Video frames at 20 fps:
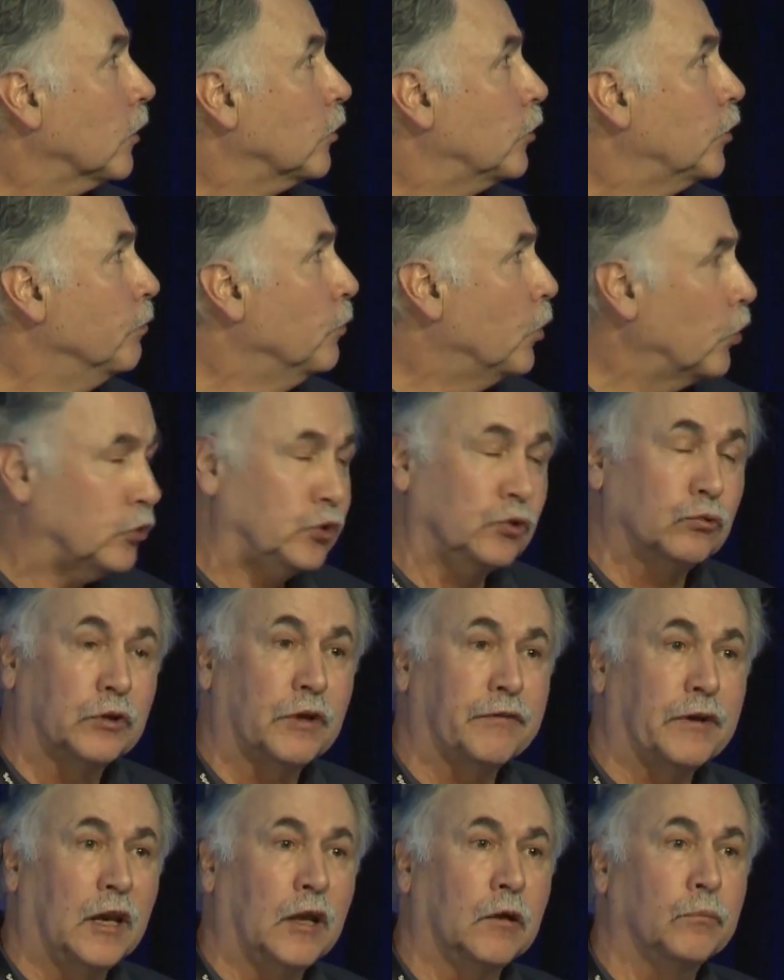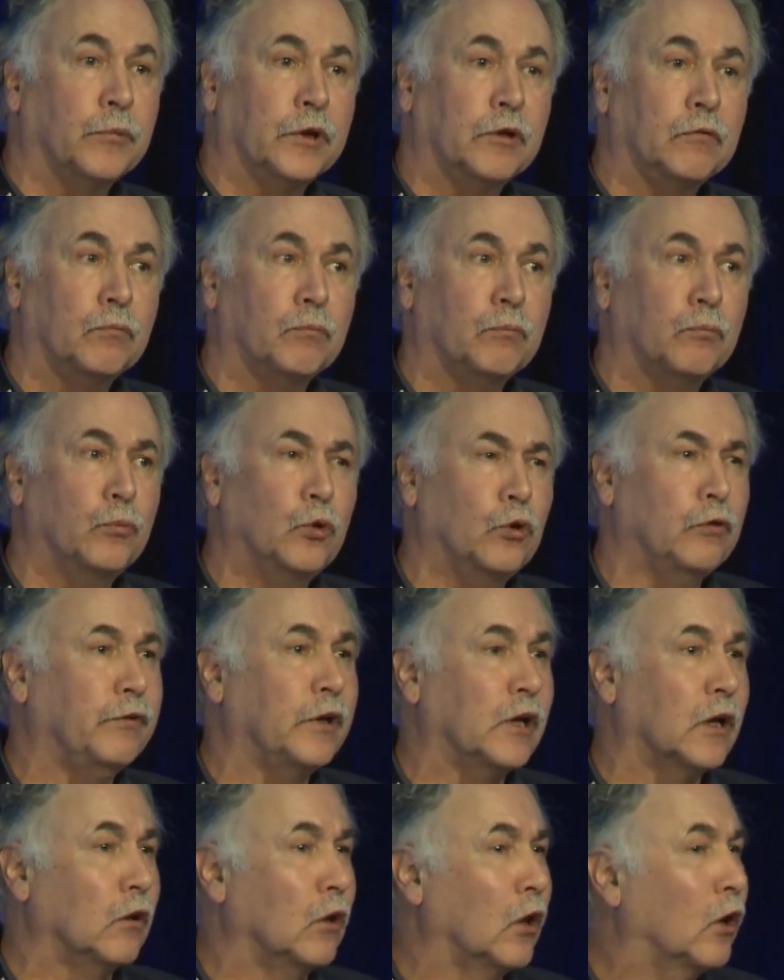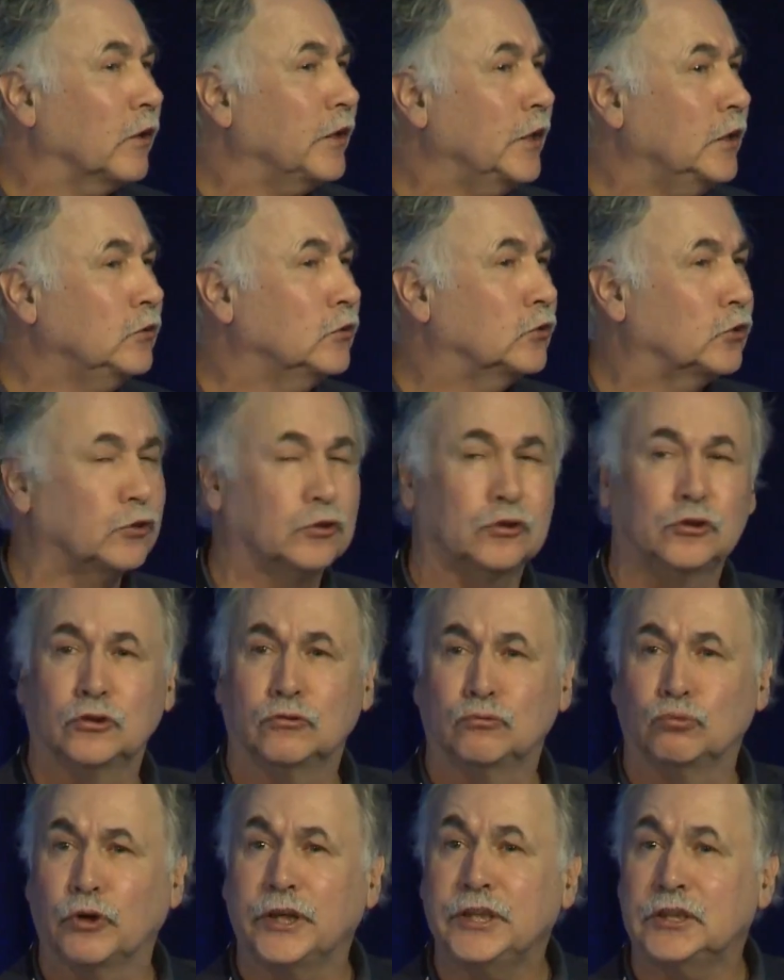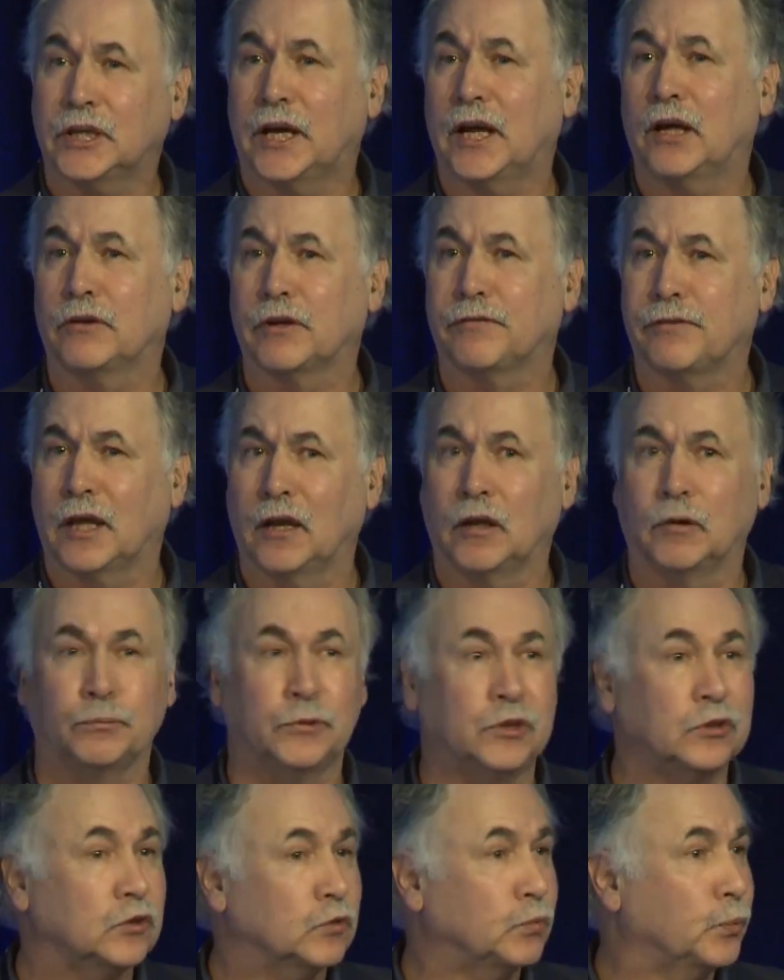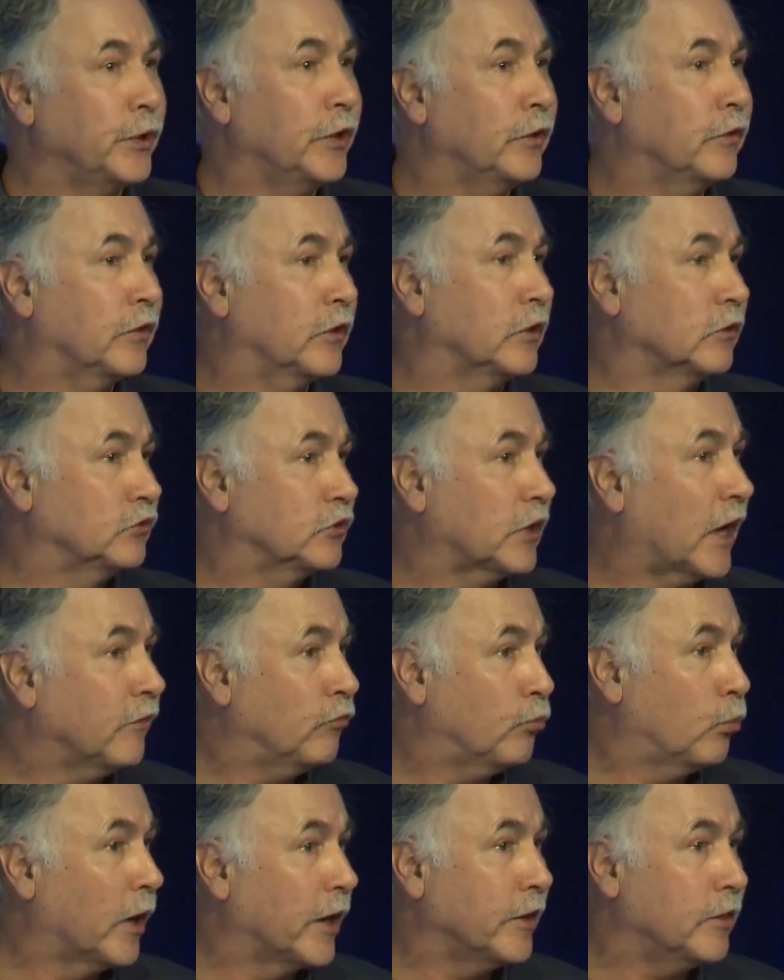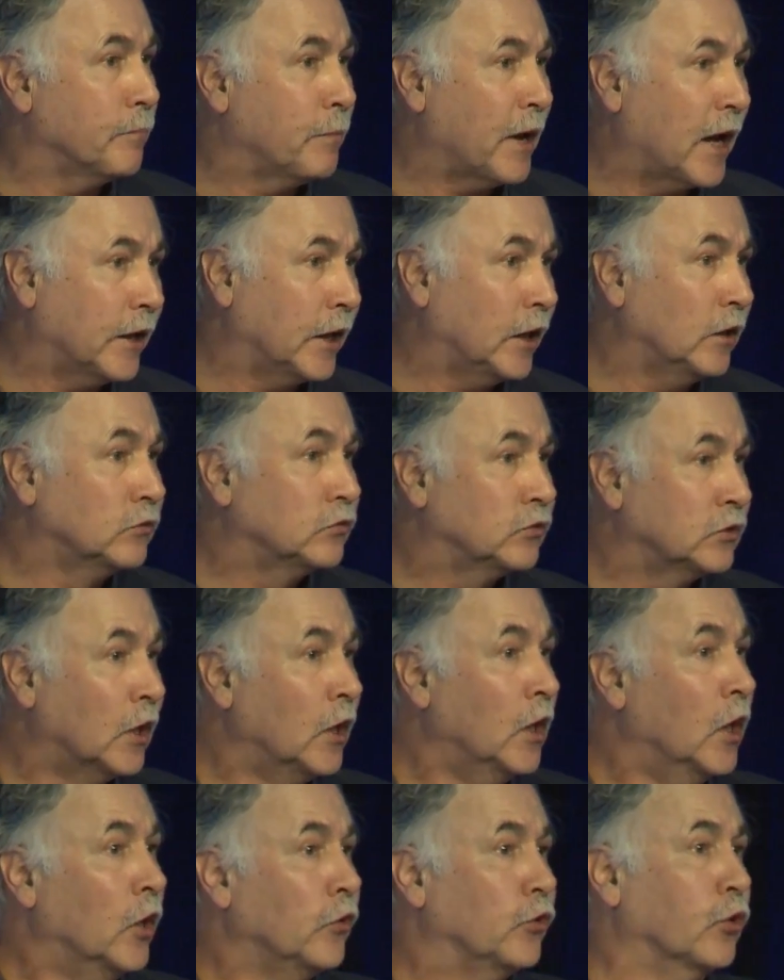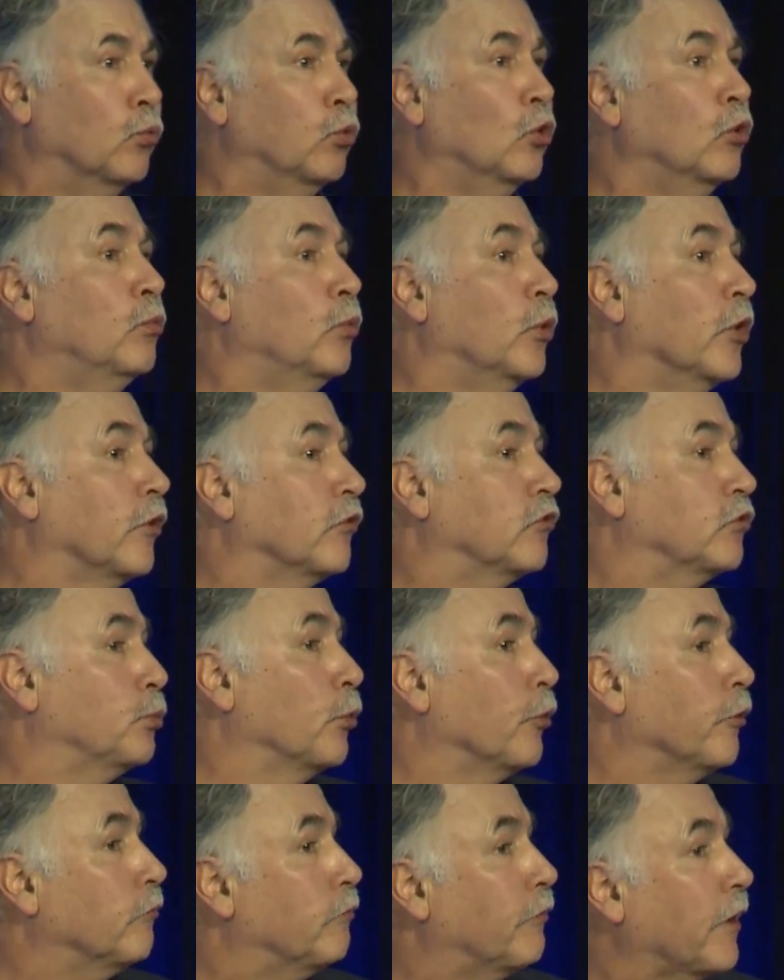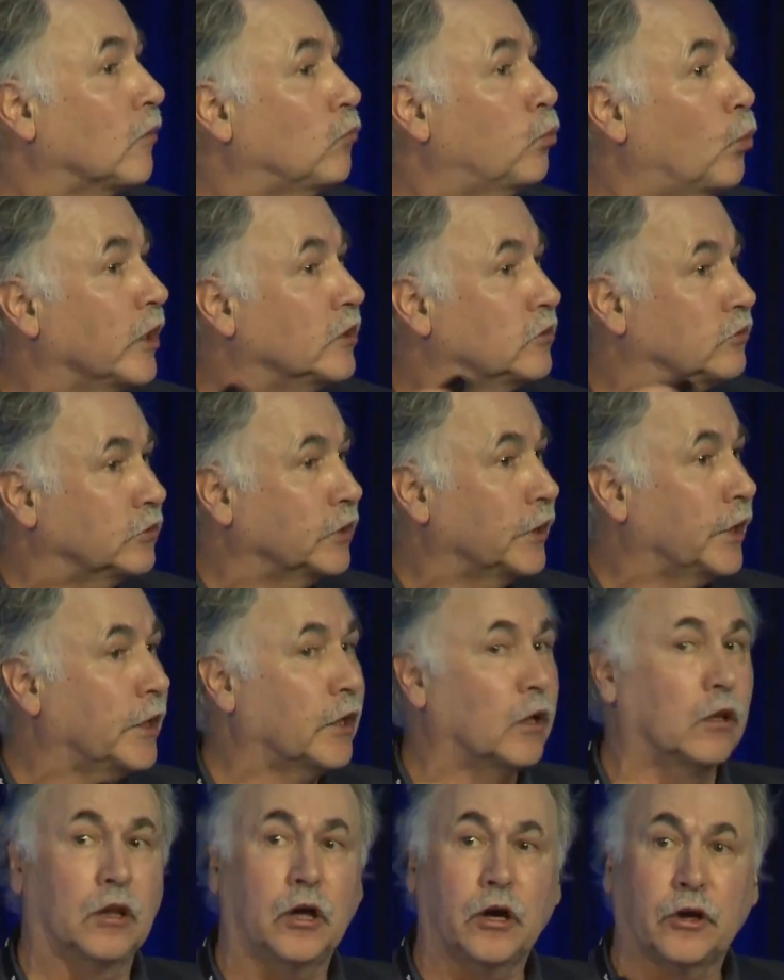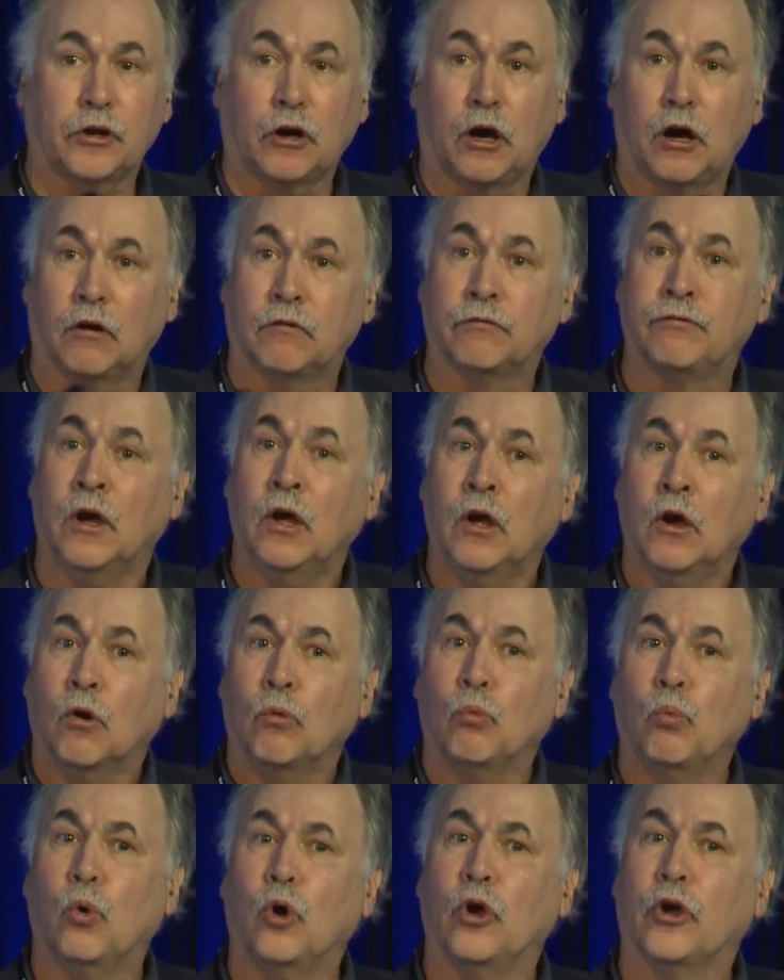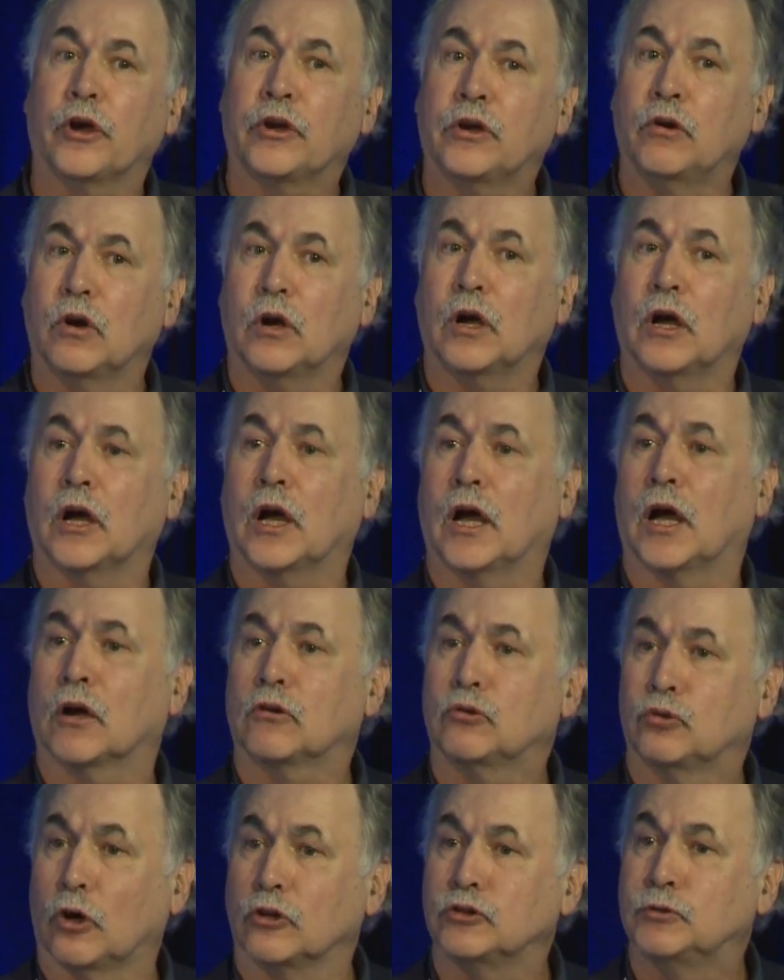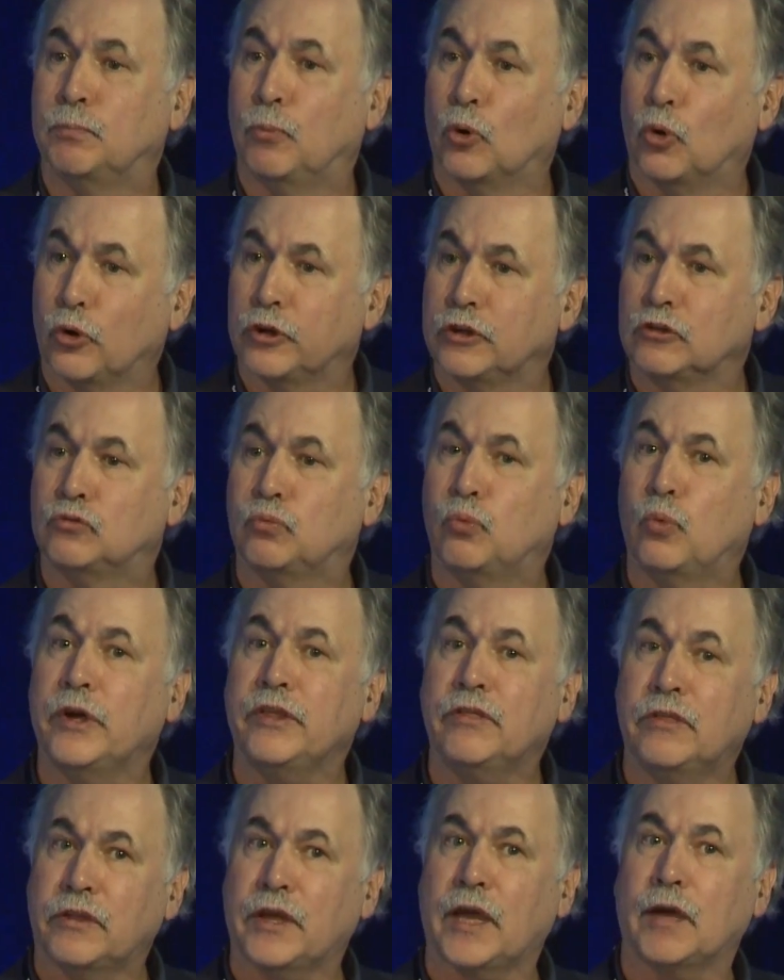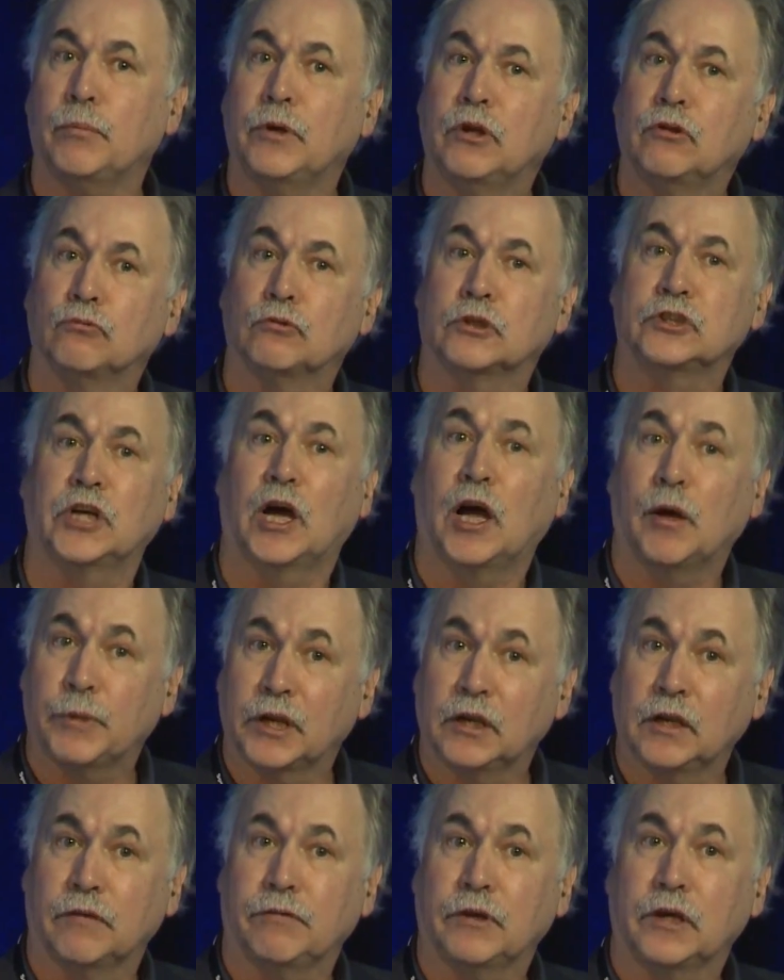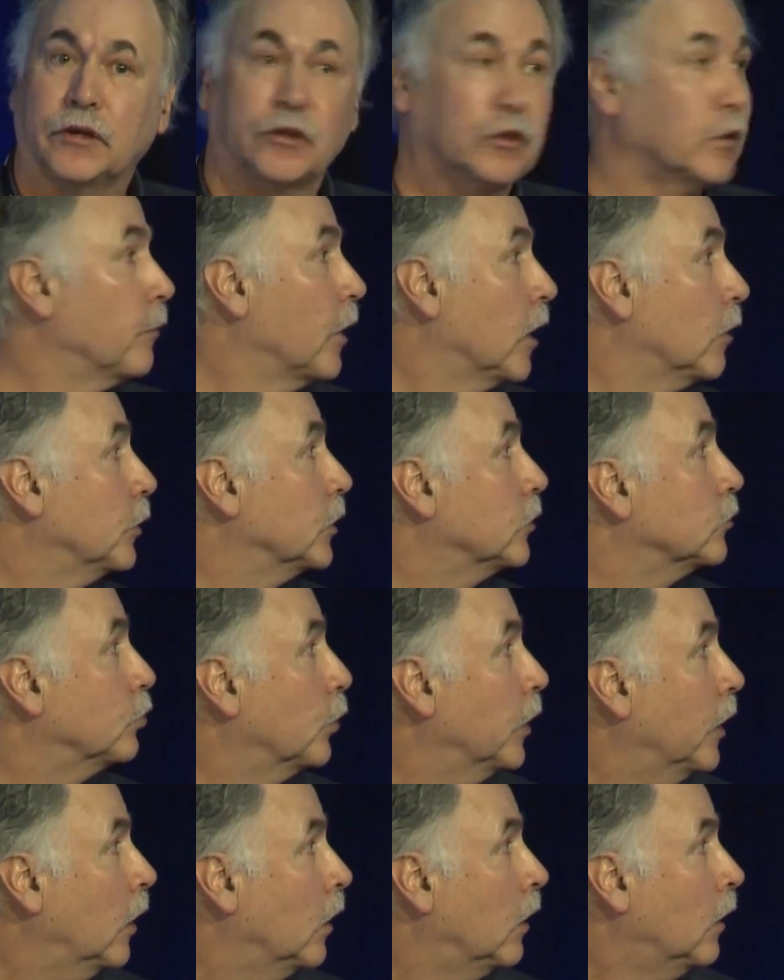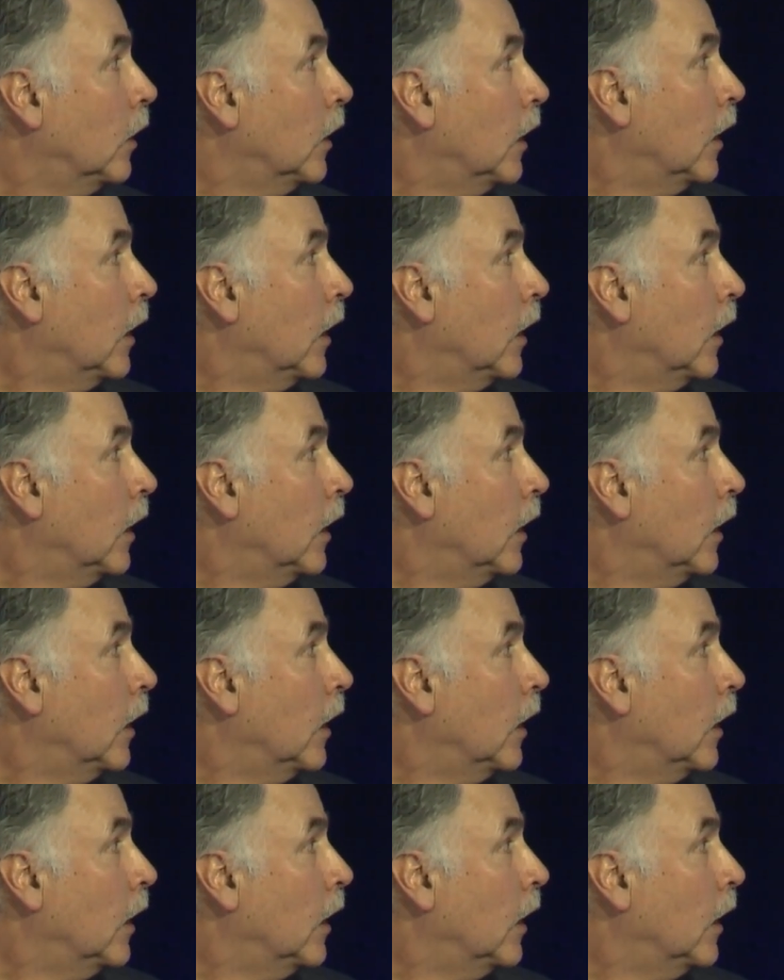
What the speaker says: Commercial development, moving a lot into retail developments with the Safeway, the Bunnings, the Woolworths, where in fact we're seeing a lot of work cross borders with them in retirement living at the moment as well.